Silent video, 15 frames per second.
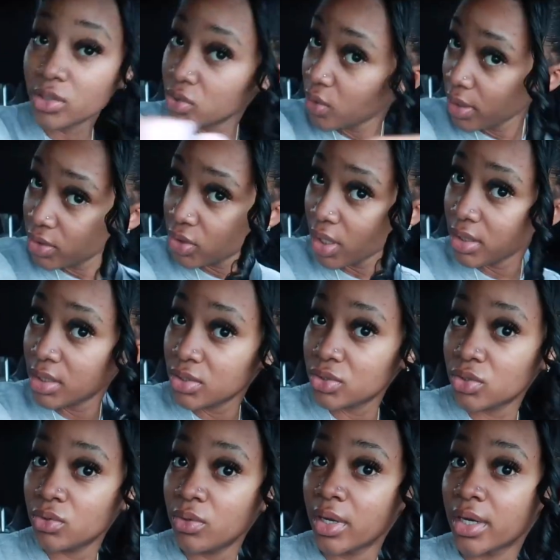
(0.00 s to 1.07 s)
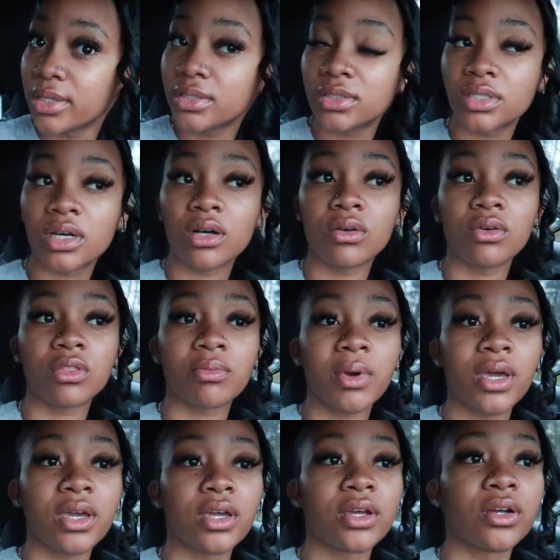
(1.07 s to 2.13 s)
Also, I tried this new hairstyle with
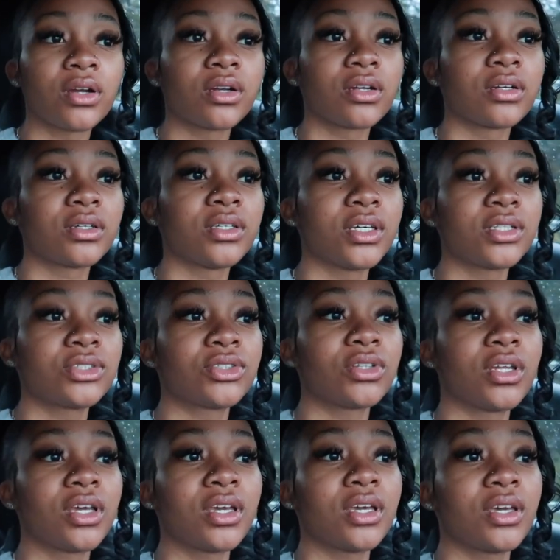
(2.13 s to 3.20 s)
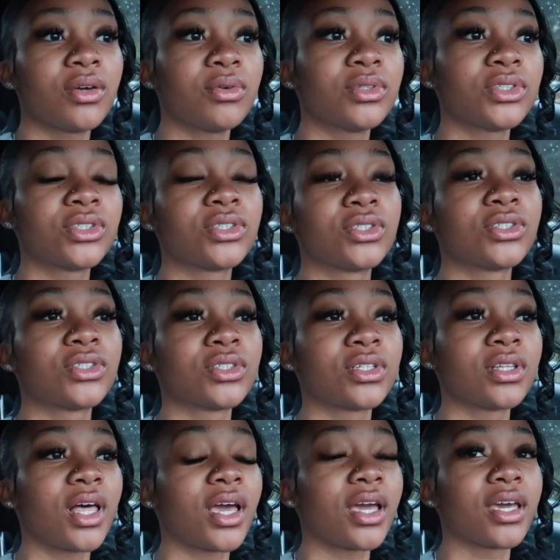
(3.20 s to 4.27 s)
my hair yesterday. It was,
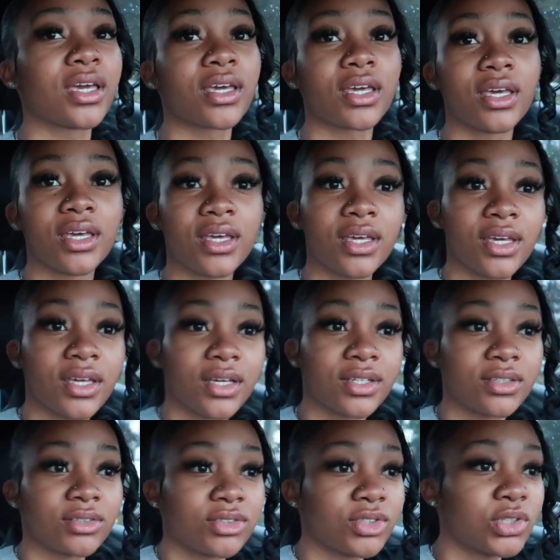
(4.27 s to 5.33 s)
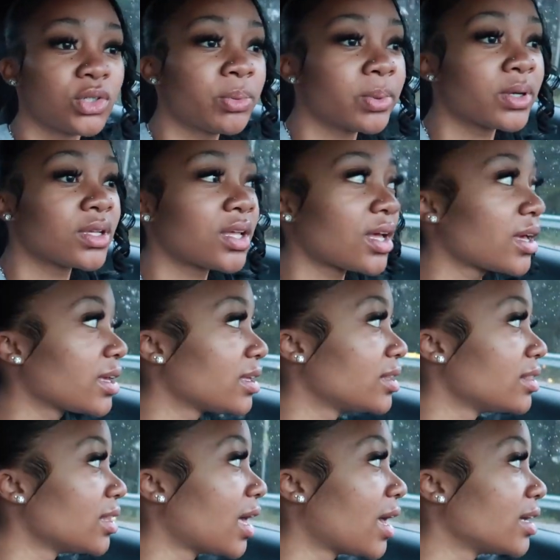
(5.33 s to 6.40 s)
like, super, like,
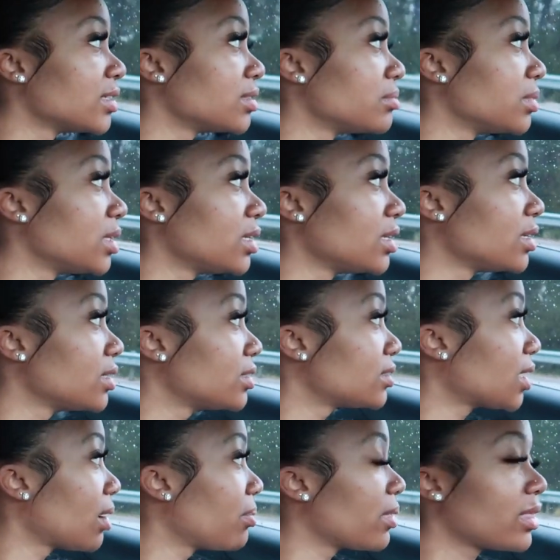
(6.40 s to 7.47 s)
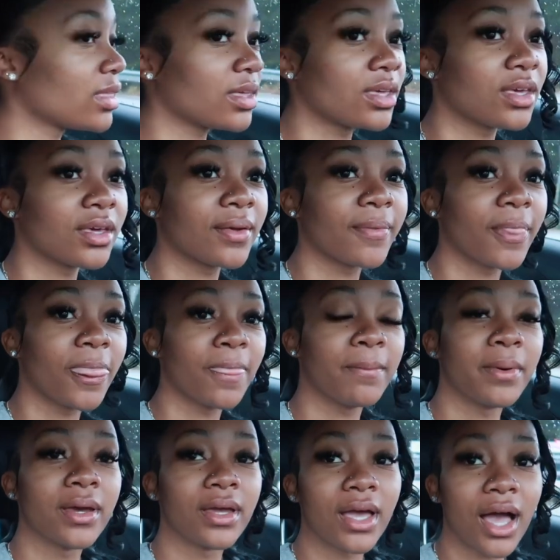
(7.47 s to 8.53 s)
last minute type of thing.
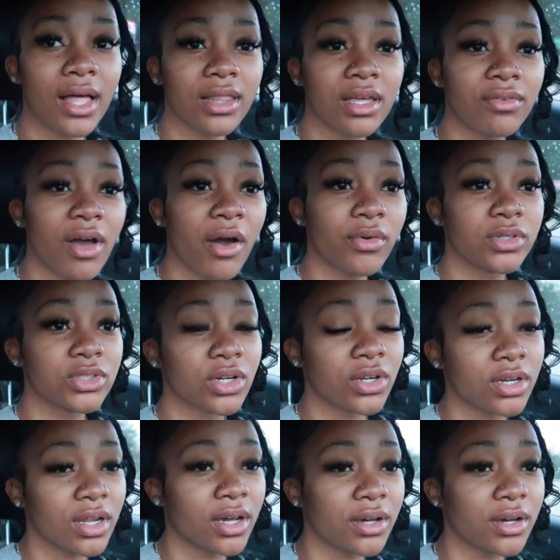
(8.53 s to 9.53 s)
But I love how it turned